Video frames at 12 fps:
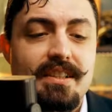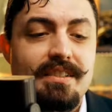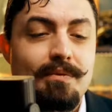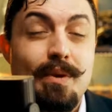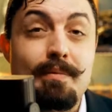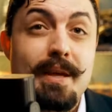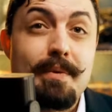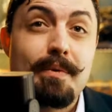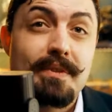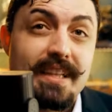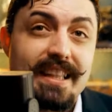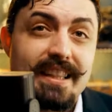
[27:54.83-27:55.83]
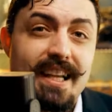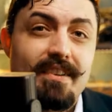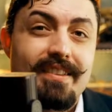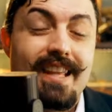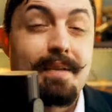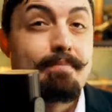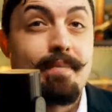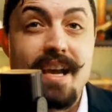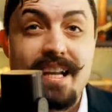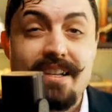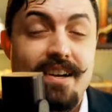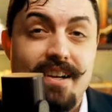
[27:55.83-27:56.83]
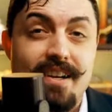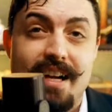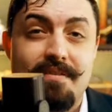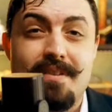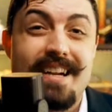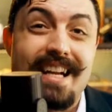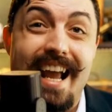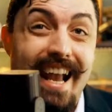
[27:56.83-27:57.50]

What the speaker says: when people get there, they may not have read